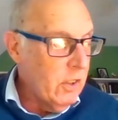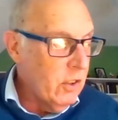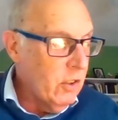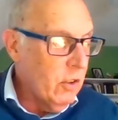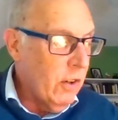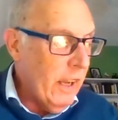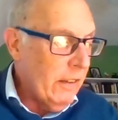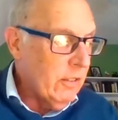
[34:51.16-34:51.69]
you
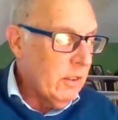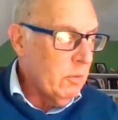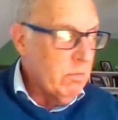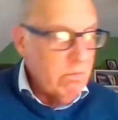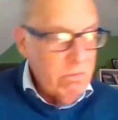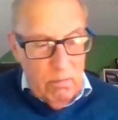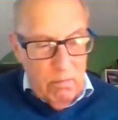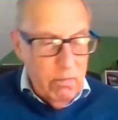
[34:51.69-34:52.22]
know, we have to
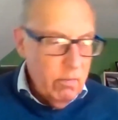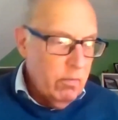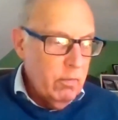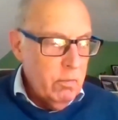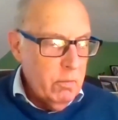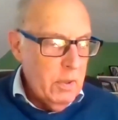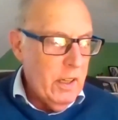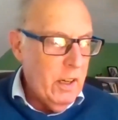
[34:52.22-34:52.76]

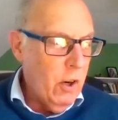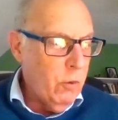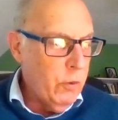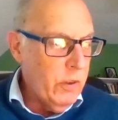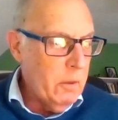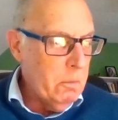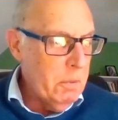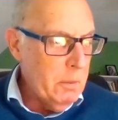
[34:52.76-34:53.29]
be
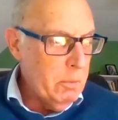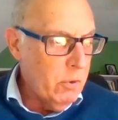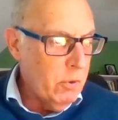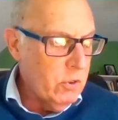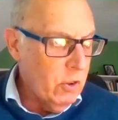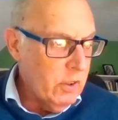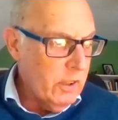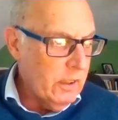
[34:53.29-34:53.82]
careful that people
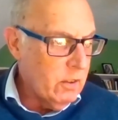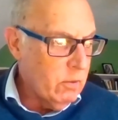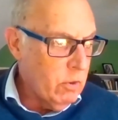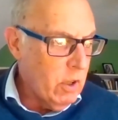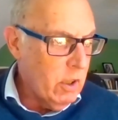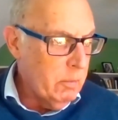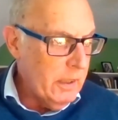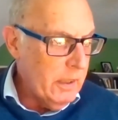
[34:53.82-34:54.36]
don't get the
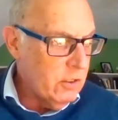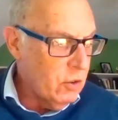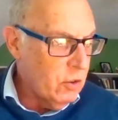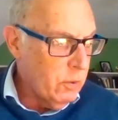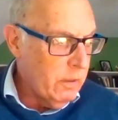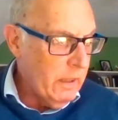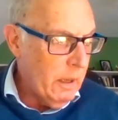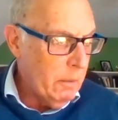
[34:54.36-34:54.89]
wrong
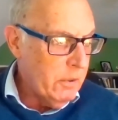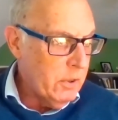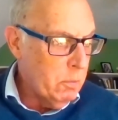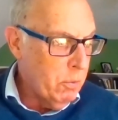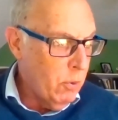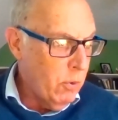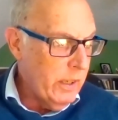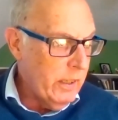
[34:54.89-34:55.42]
message from that. But the
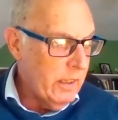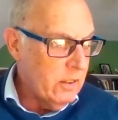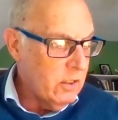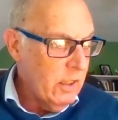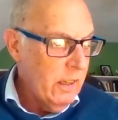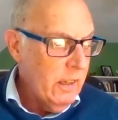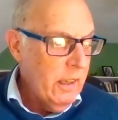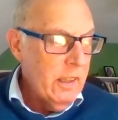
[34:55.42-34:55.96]
point
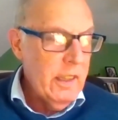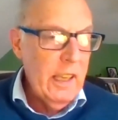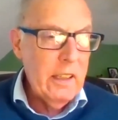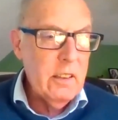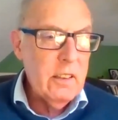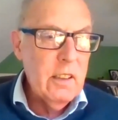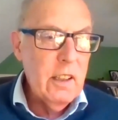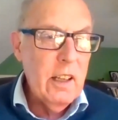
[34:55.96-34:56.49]
is
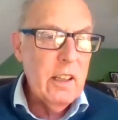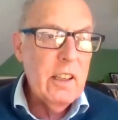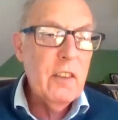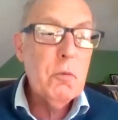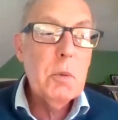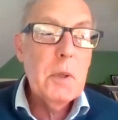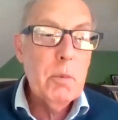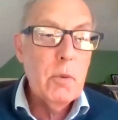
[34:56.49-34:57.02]
that
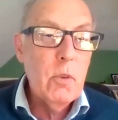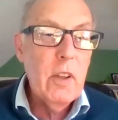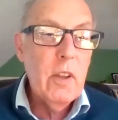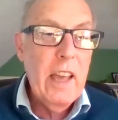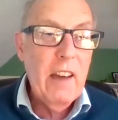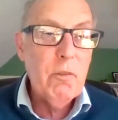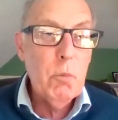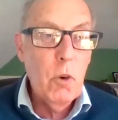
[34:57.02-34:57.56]
if people
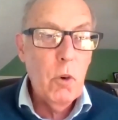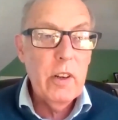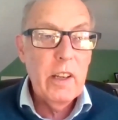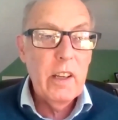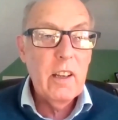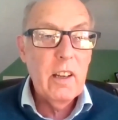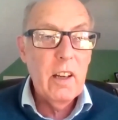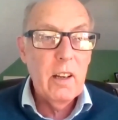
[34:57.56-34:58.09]
have more
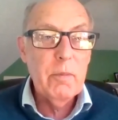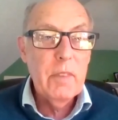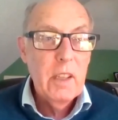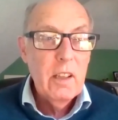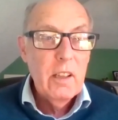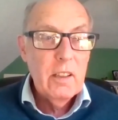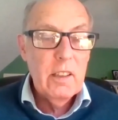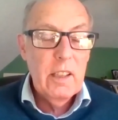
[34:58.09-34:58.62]
income,
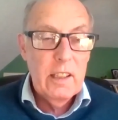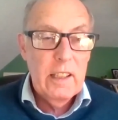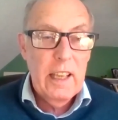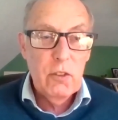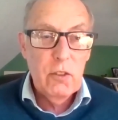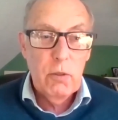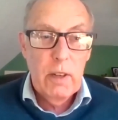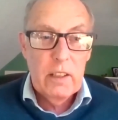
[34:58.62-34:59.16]
then
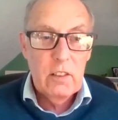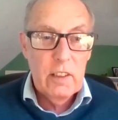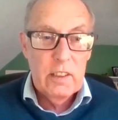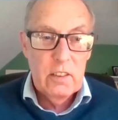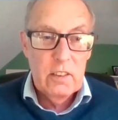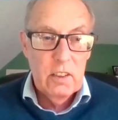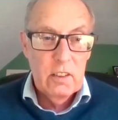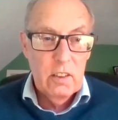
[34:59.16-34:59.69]
that
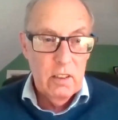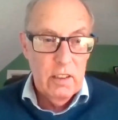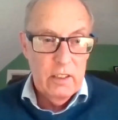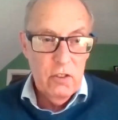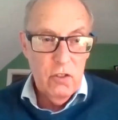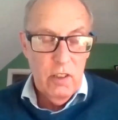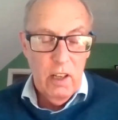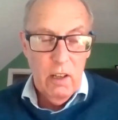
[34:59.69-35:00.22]
translates into
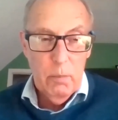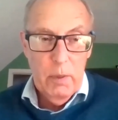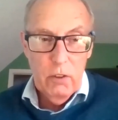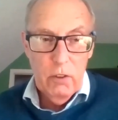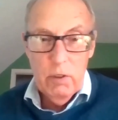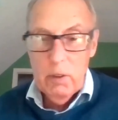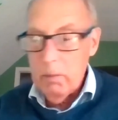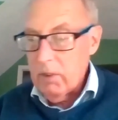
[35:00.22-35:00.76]
less child
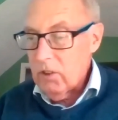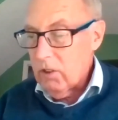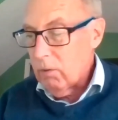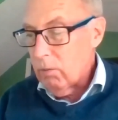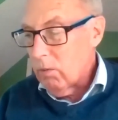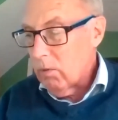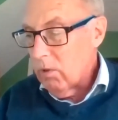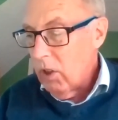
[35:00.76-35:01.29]
maltreatment.
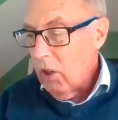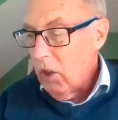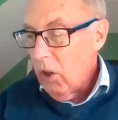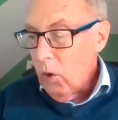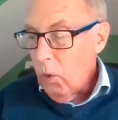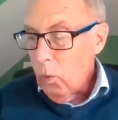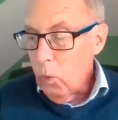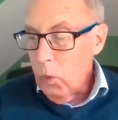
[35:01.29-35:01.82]
So
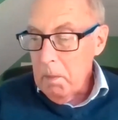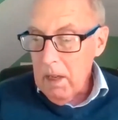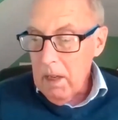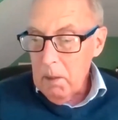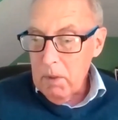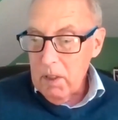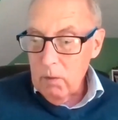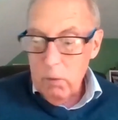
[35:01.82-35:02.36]
we
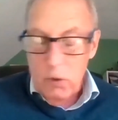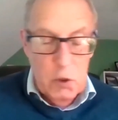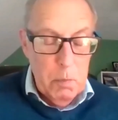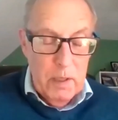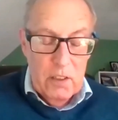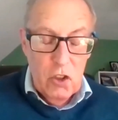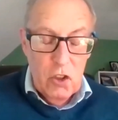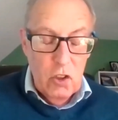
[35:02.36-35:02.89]

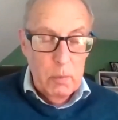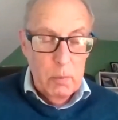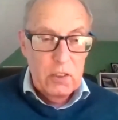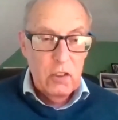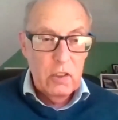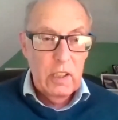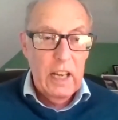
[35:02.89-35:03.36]
spend so much